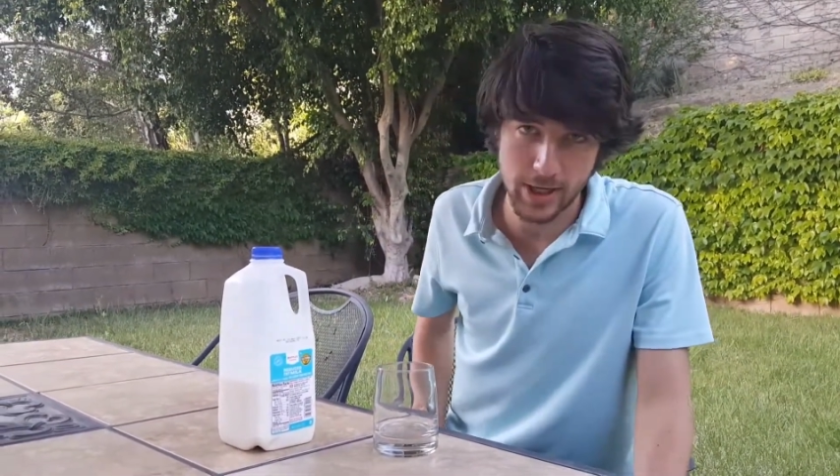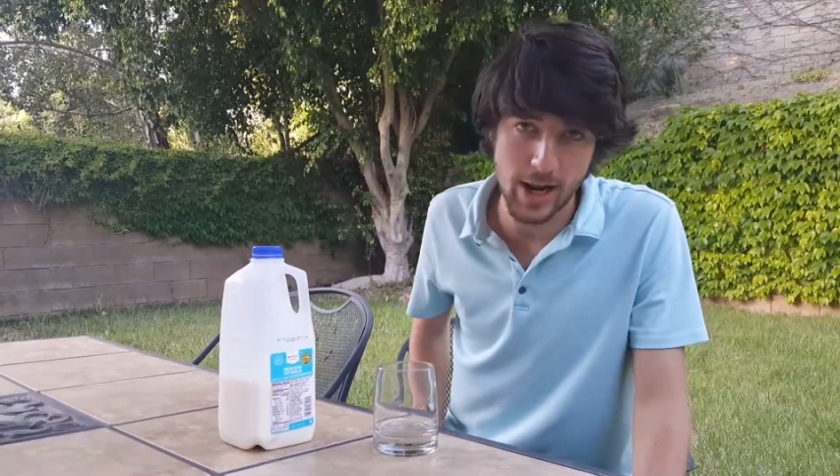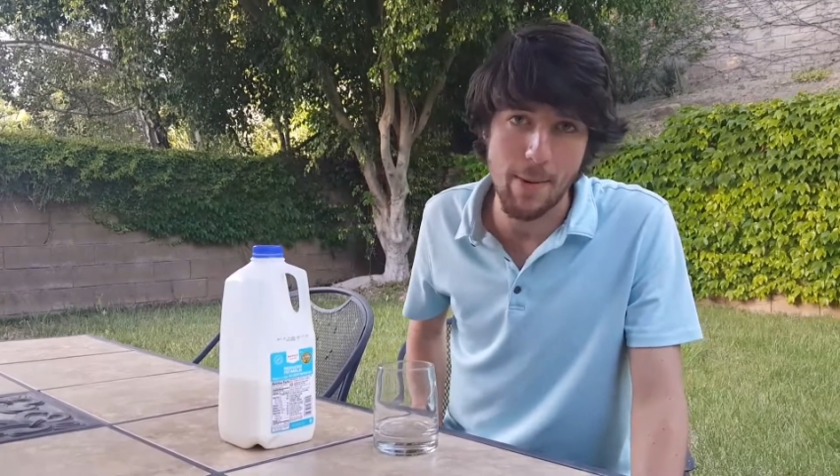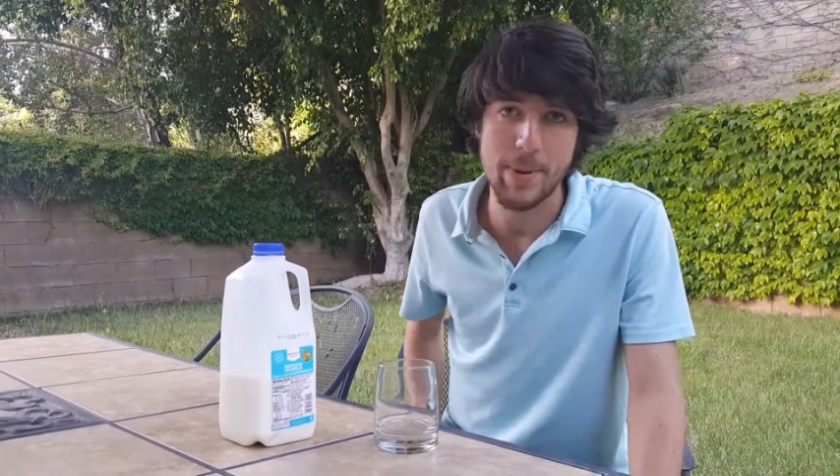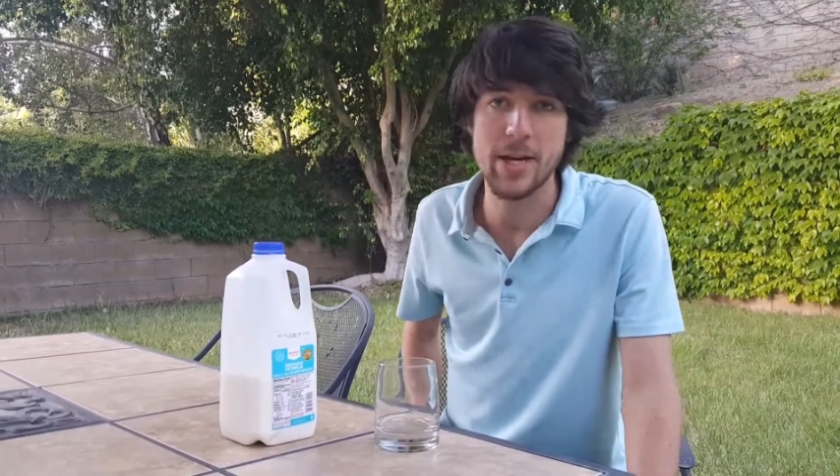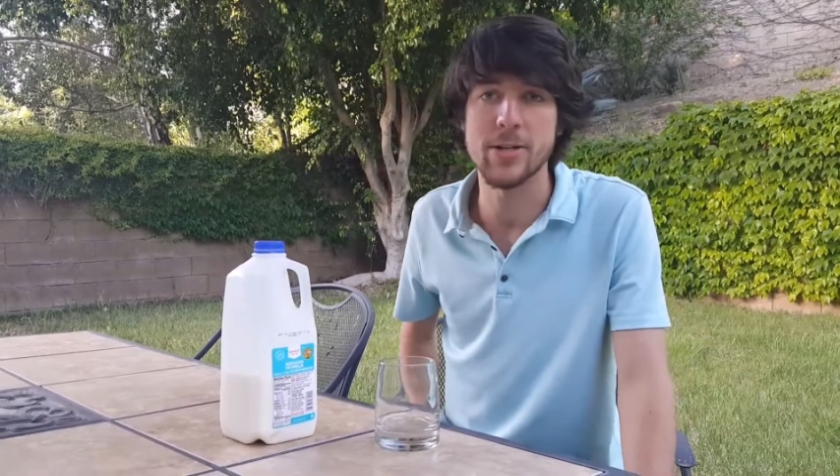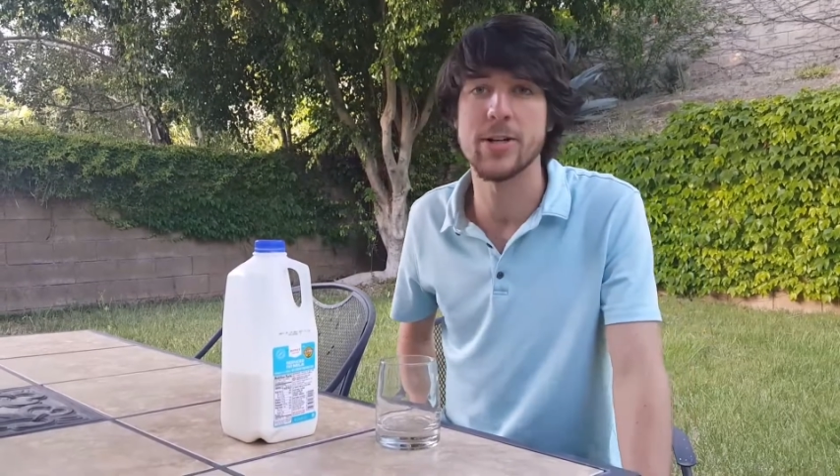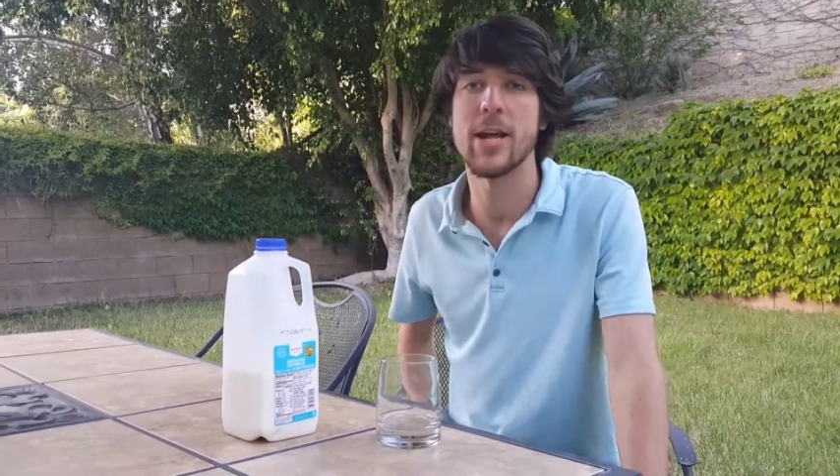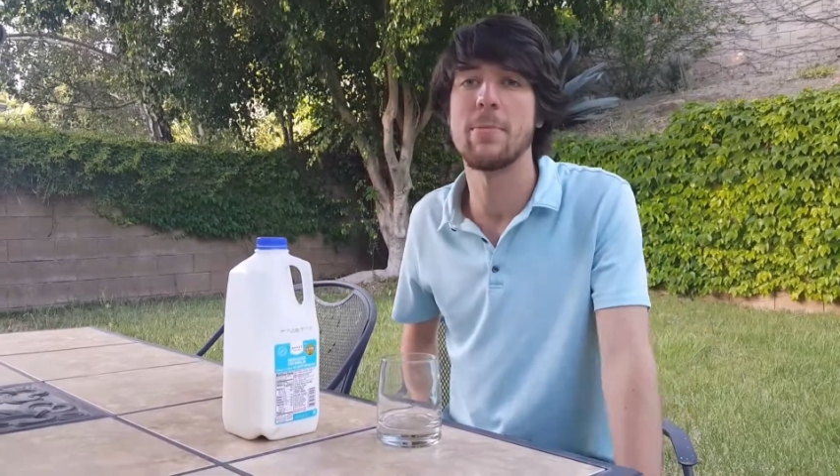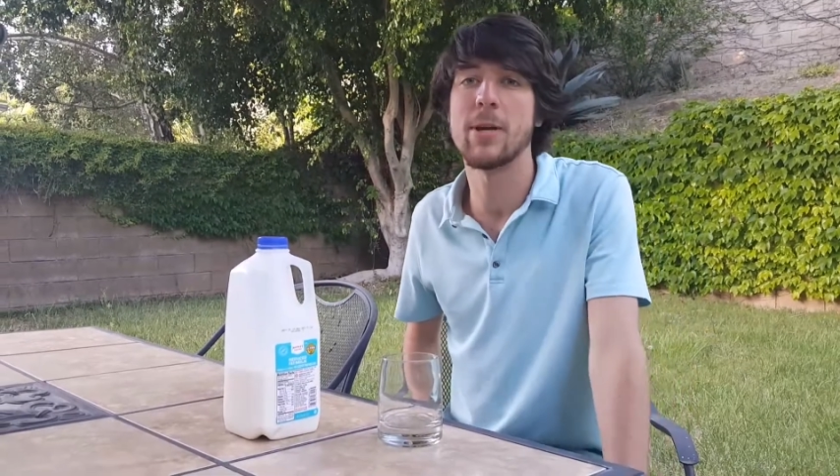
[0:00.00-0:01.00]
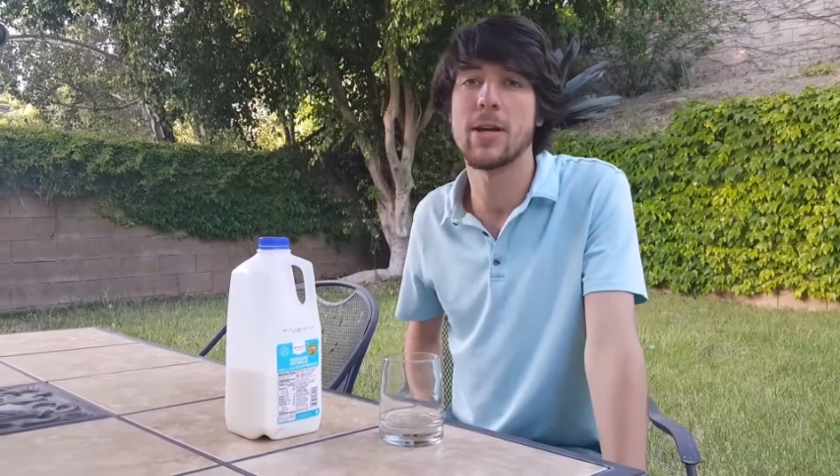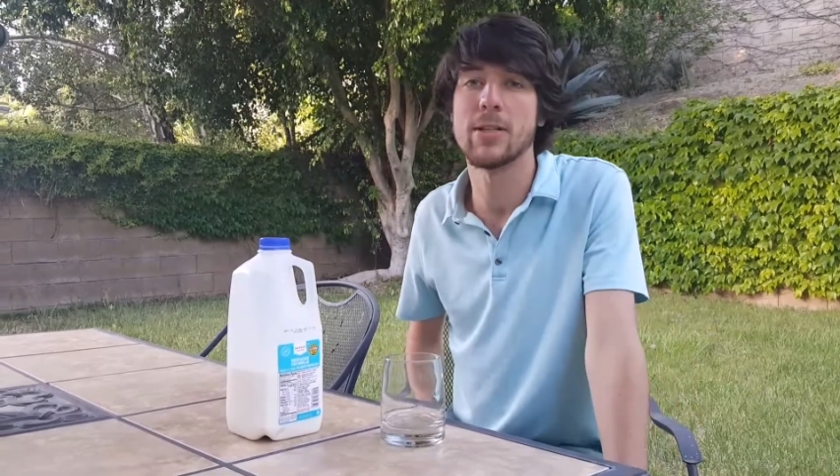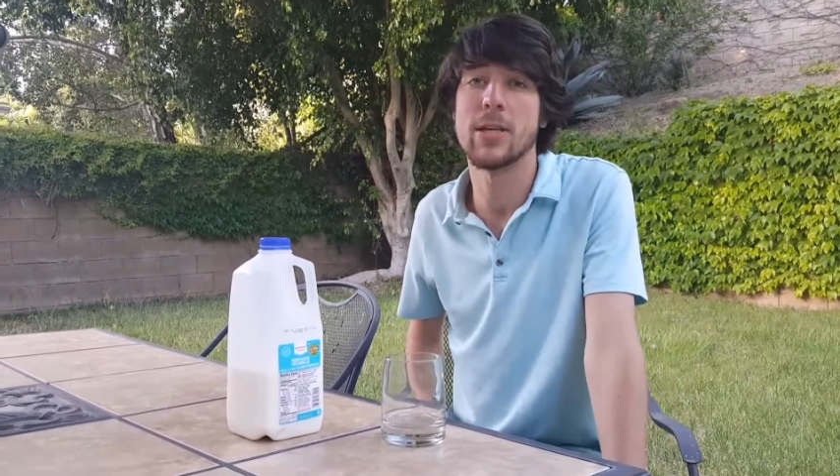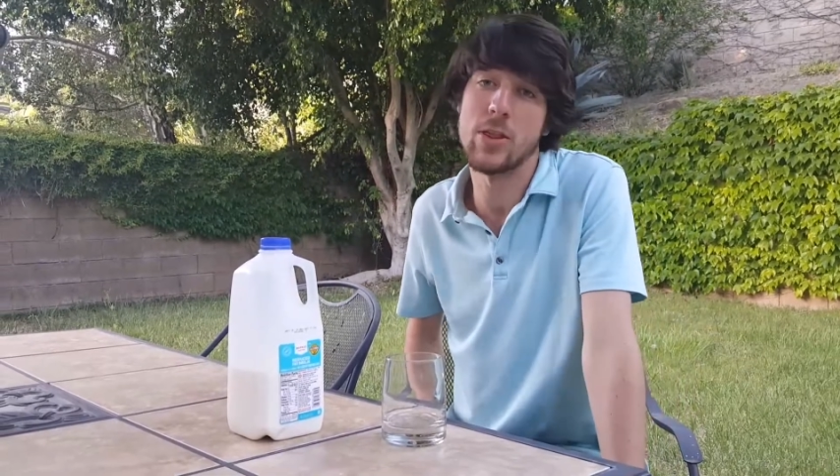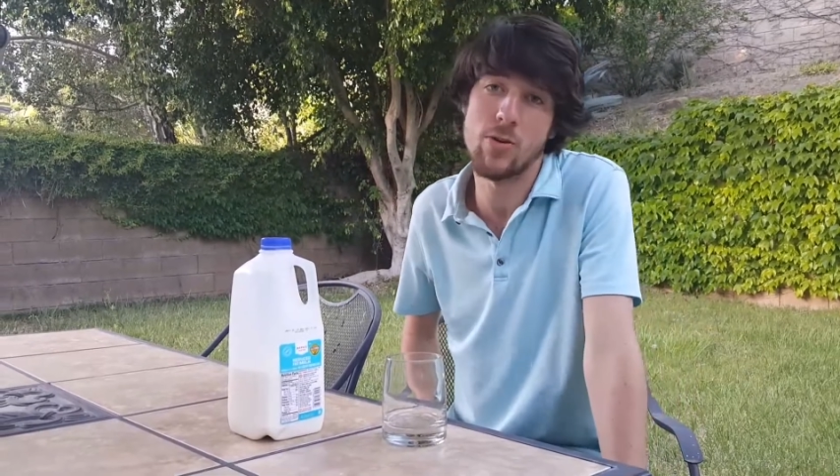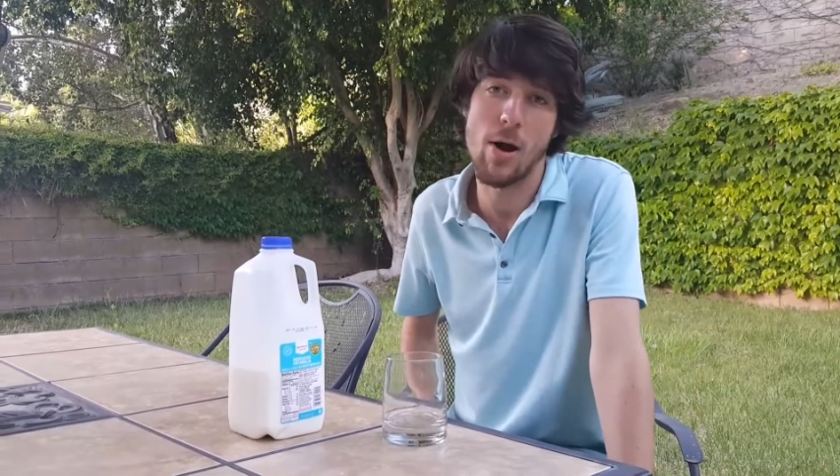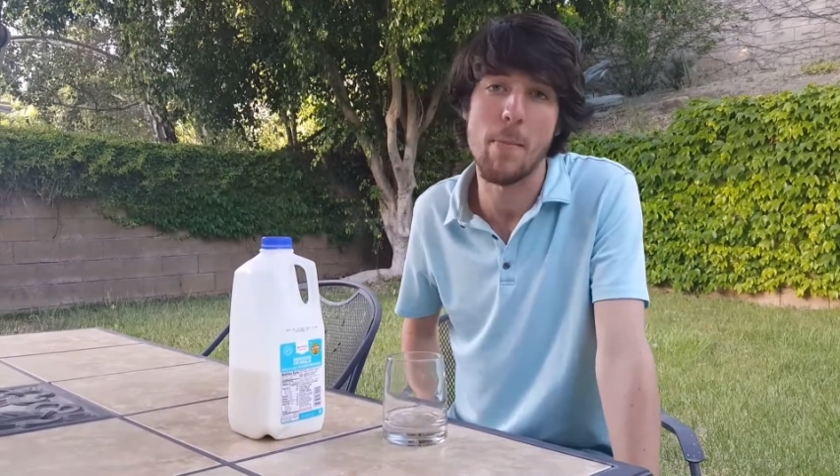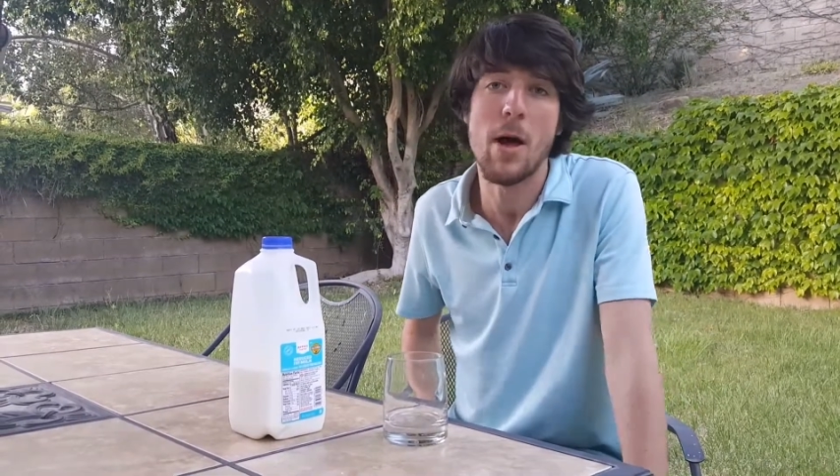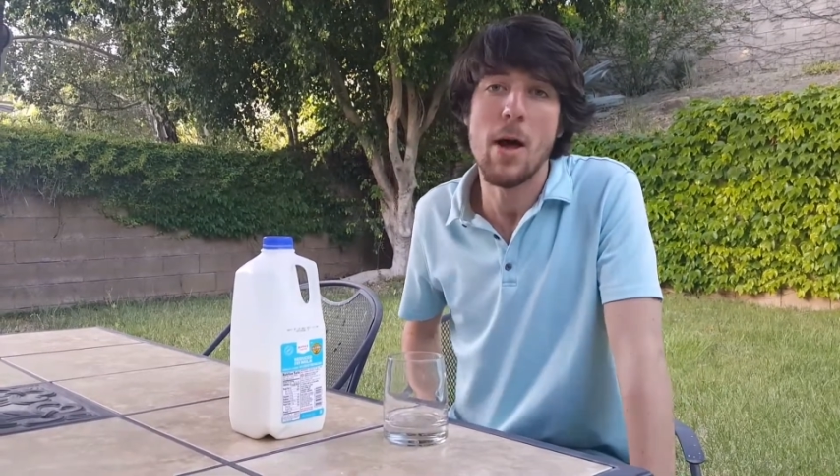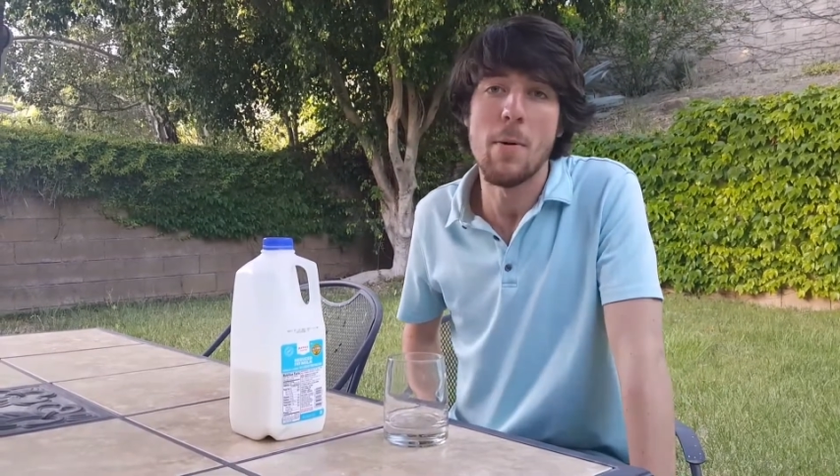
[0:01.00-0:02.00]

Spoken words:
could not be here today because he threw up,